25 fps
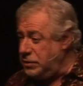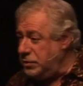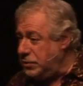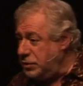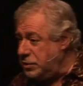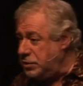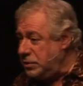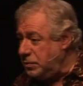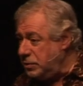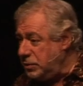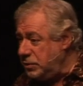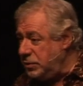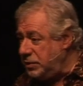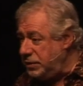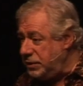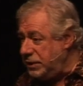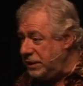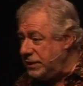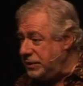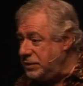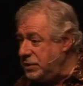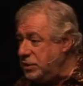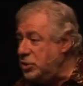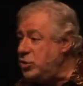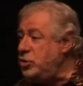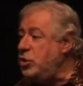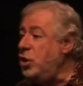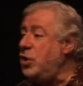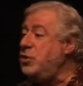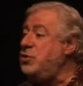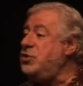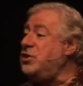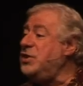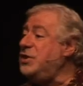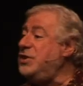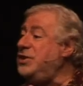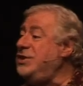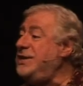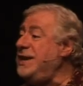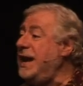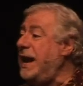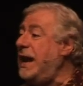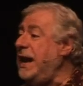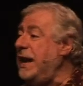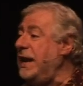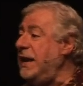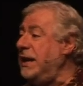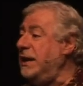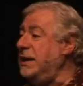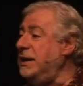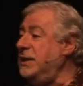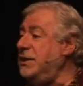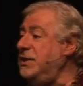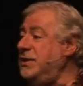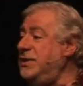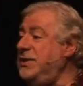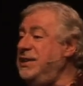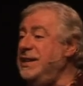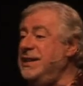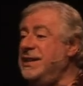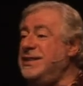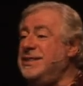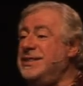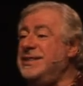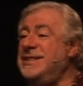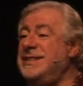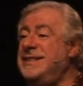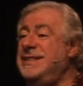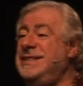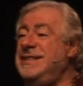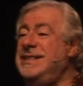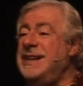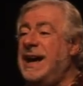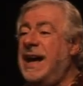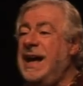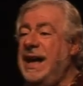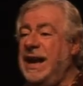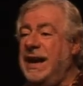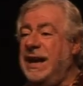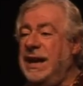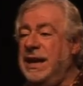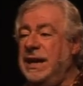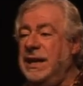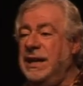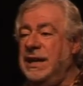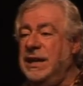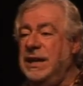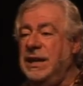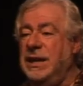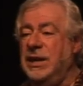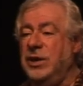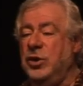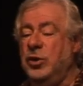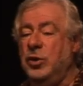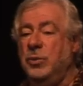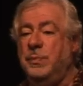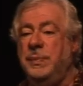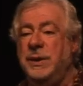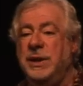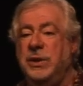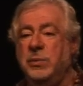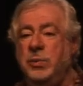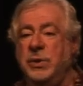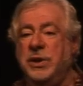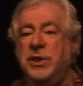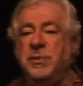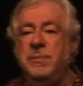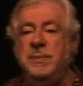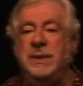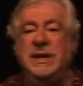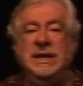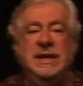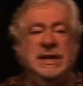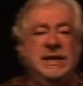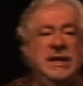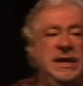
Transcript: doing some good things. He says, no, today, this day, you'll be with me in